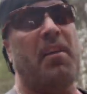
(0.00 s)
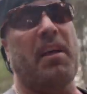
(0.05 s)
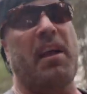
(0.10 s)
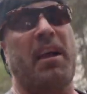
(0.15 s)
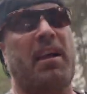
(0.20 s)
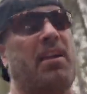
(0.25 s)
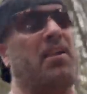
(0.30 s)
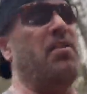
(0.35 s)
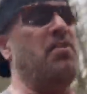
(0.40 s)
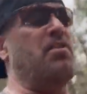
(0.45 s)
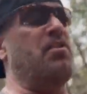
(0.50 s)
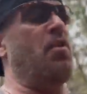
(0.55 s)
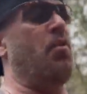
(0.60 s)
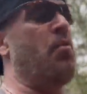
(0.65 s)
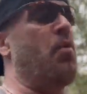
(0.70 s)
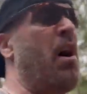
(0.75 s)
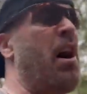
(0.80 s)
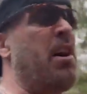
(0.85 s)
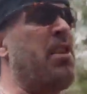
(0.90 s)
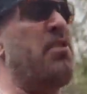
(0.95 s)
they got to do is go,
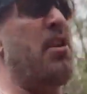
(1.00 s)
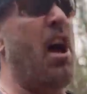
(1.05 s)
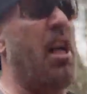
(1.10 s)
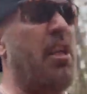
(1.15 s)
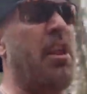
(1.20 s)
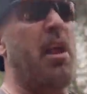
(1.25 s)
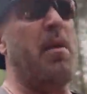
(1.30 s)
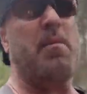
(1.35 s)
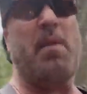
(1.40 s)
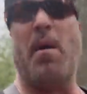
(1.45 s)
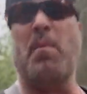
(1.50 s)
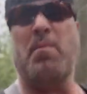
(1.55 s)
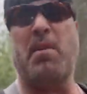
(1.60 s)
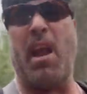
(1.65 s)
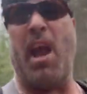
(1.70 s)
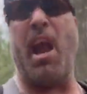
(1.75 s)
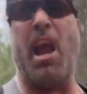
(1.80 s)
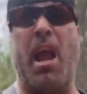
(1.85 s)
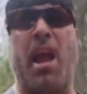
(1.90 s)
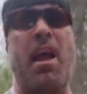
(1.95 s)
why are you yelling at me? I'm
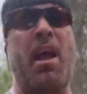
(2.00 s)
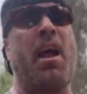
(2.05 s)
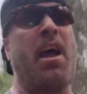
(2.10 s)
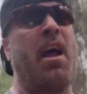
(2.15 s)
gay.